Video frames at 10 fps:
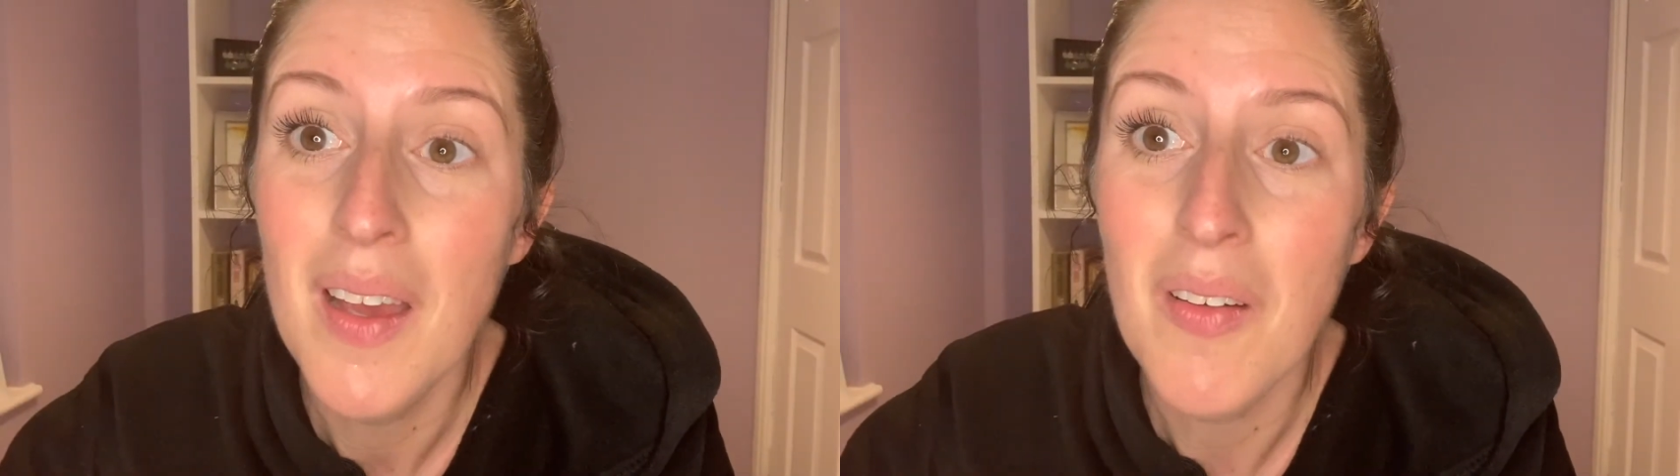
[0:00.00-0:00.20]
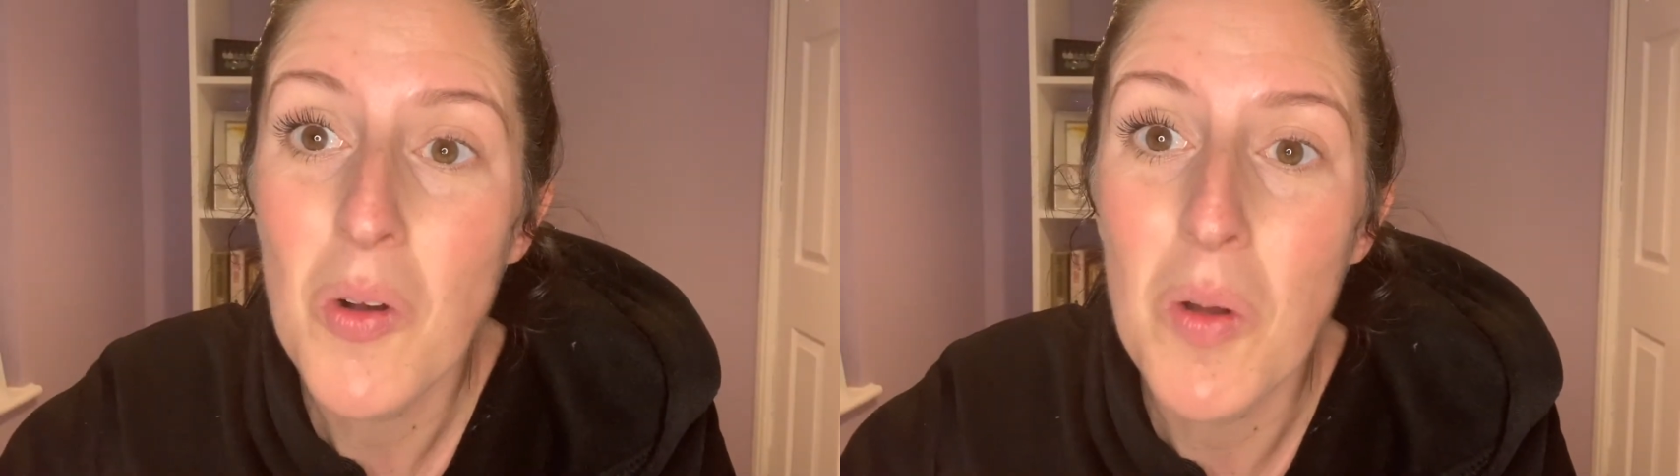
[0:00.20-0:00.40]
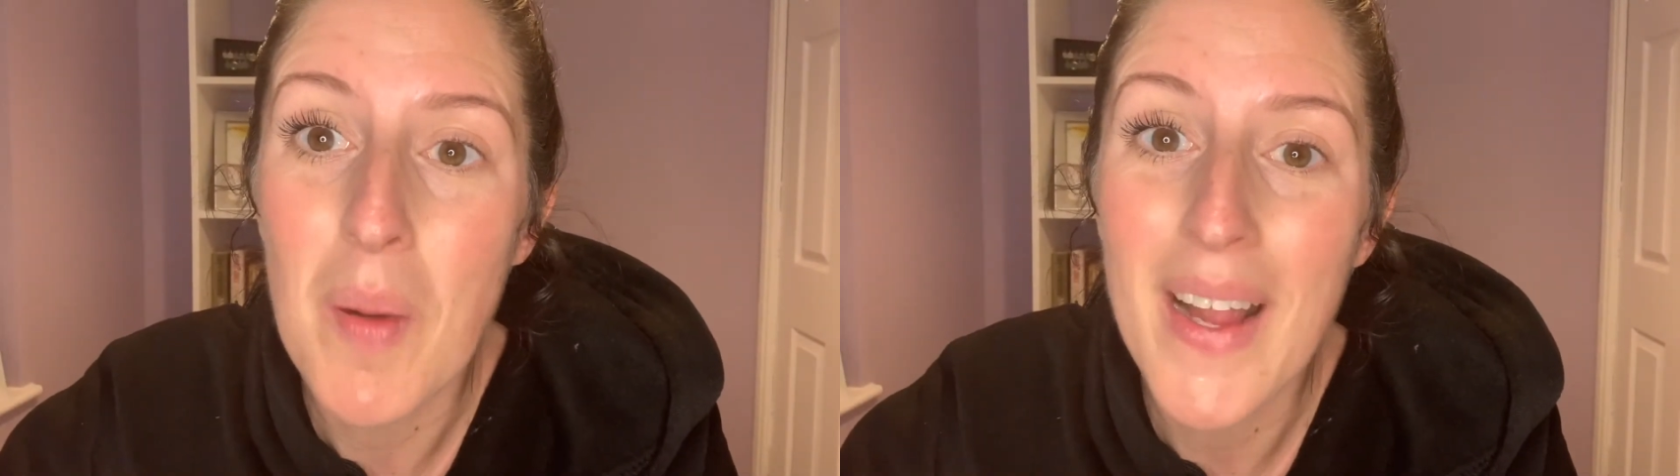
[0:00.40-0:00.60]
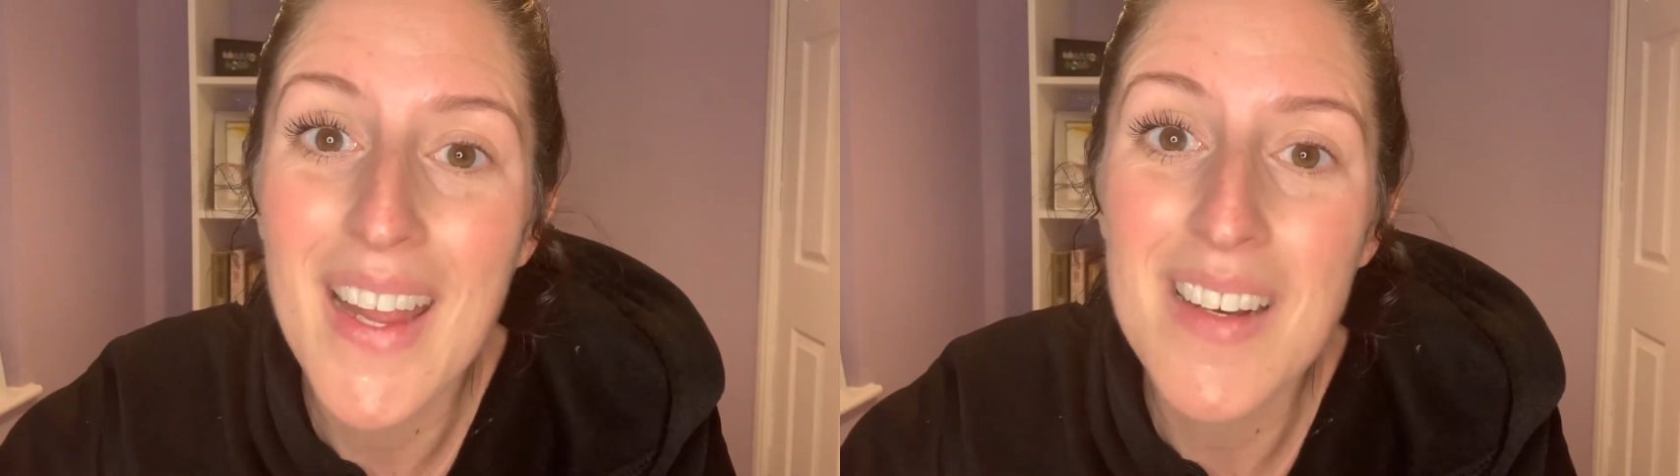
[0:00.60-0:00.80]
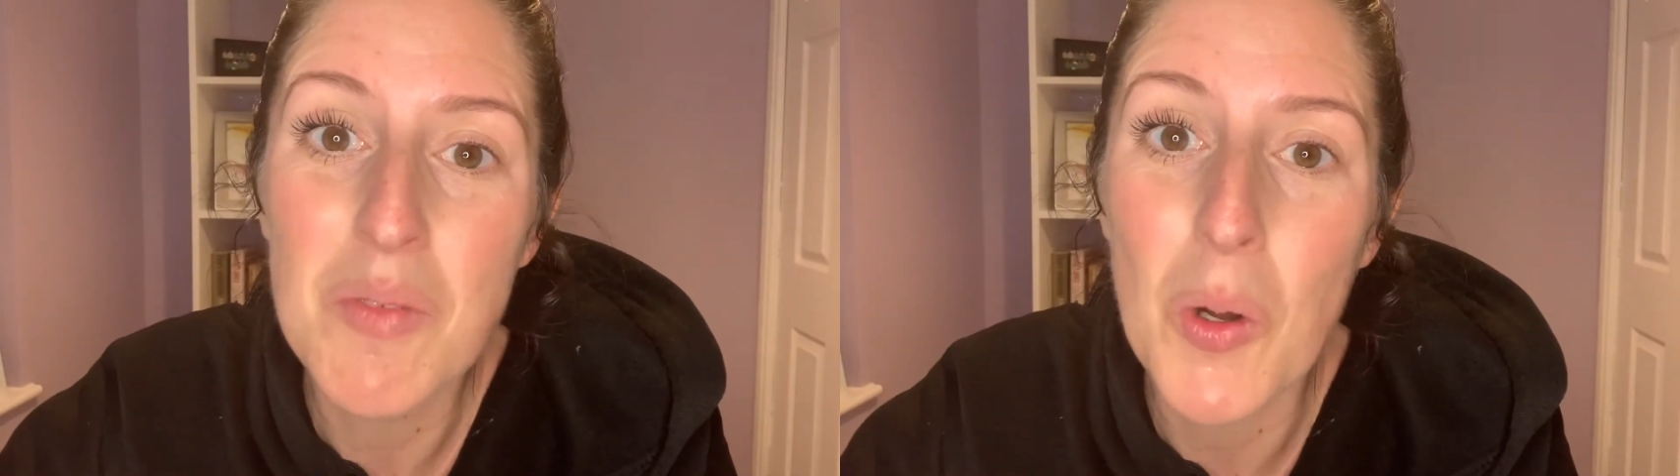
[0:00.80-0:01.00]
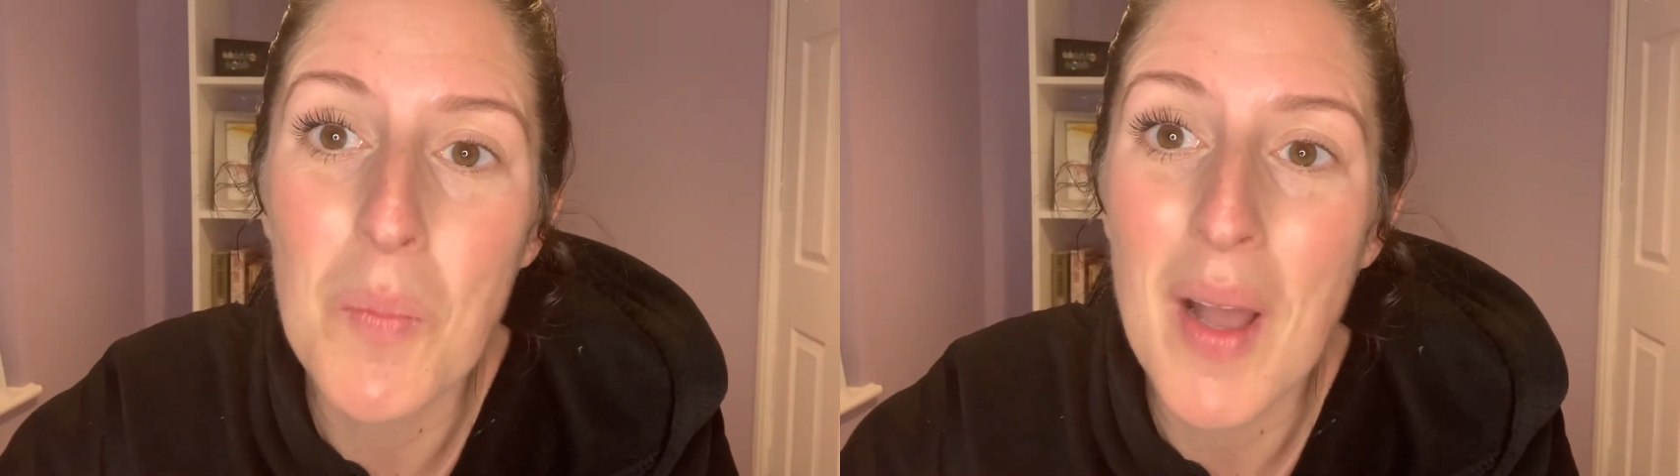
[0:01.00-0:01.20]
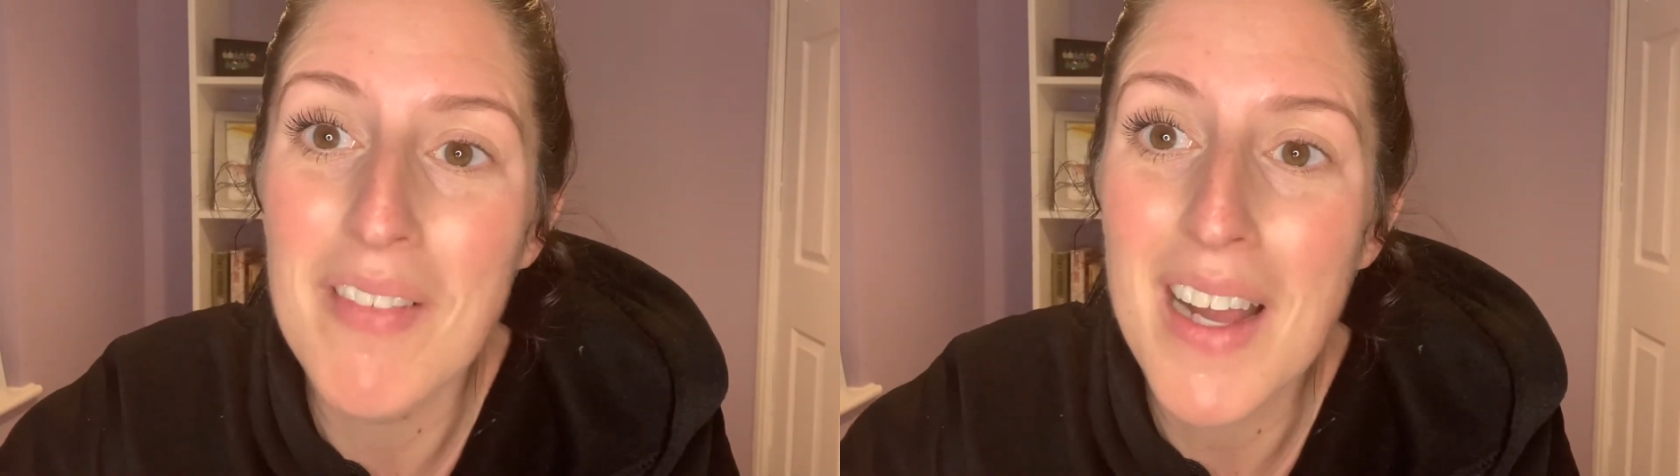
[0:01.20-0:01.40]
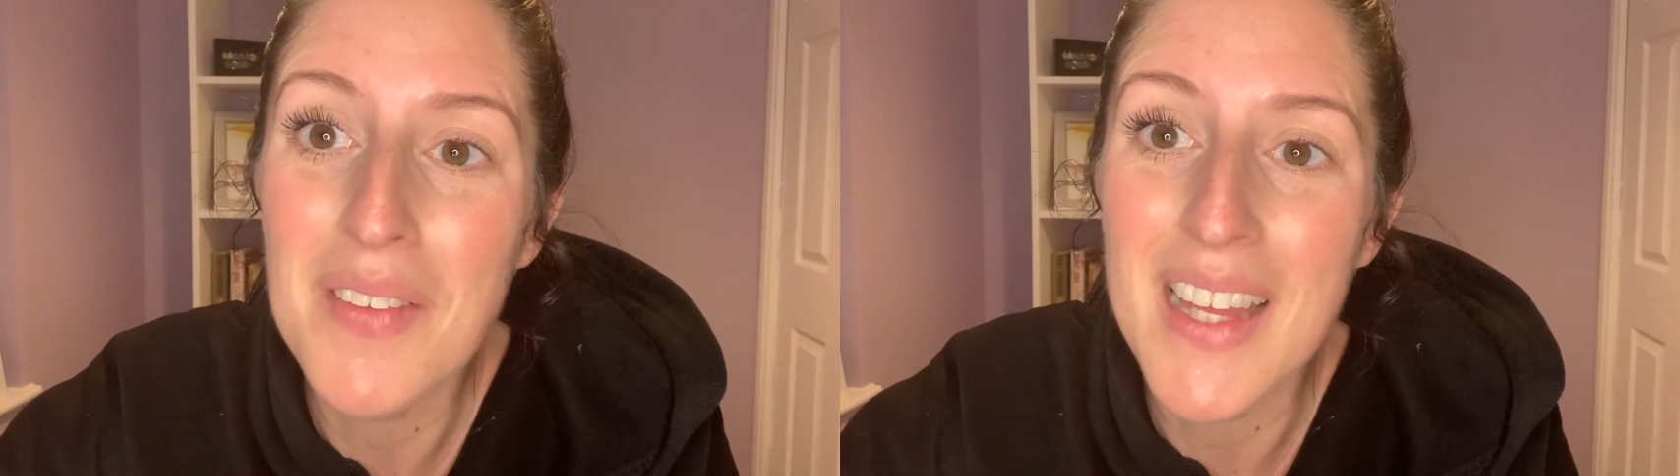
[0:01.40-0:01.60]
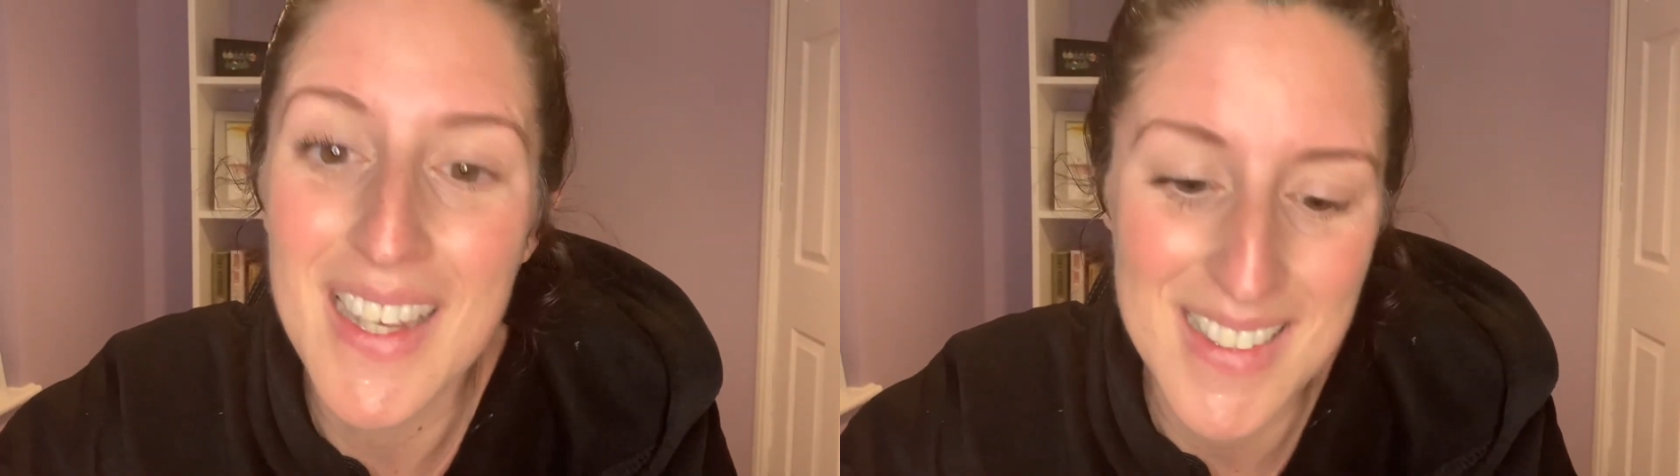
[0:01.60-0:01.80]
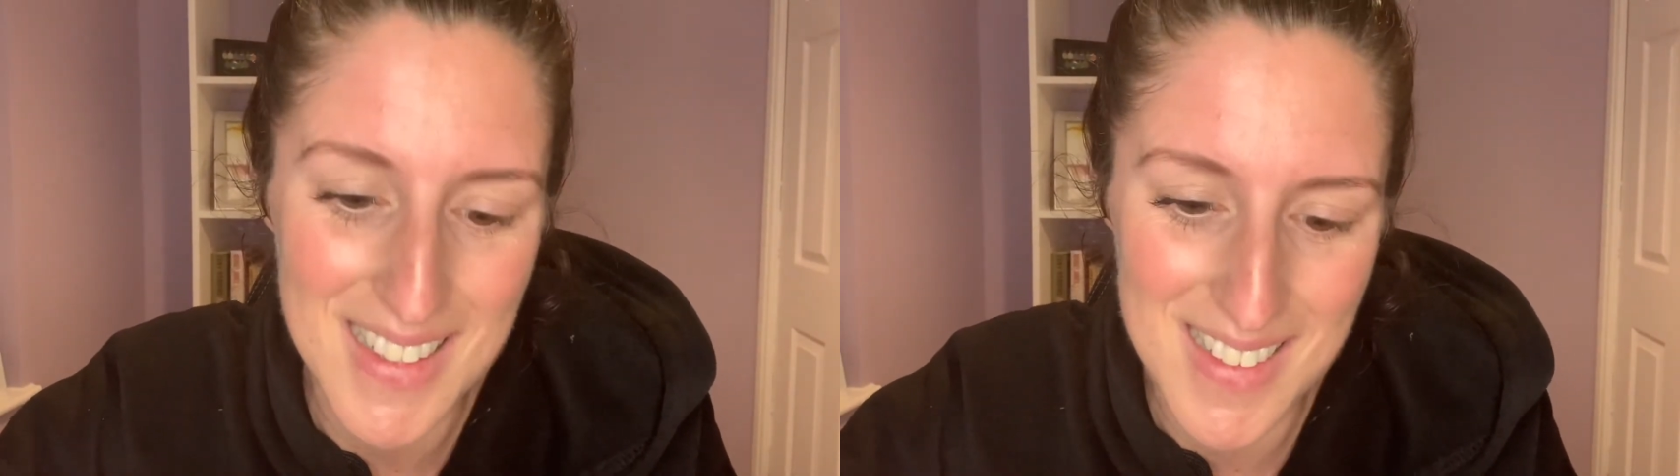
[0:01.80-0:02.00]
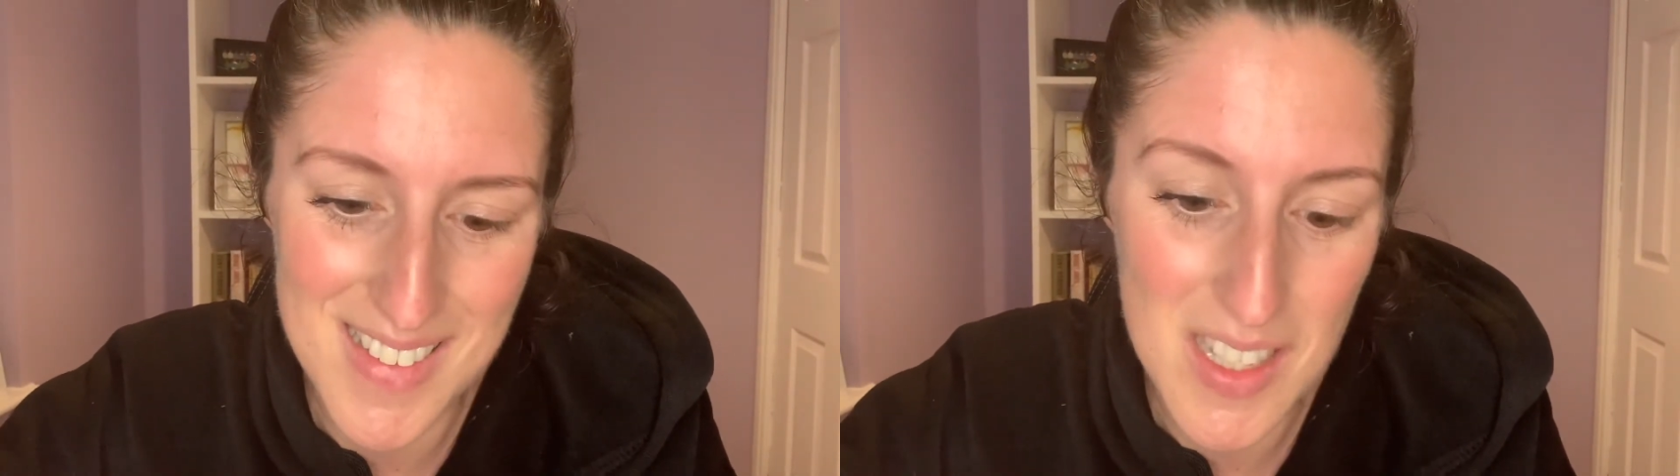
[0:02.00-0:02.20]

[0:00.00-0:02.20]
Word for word: I'm going back in. I'm going back round, ladies.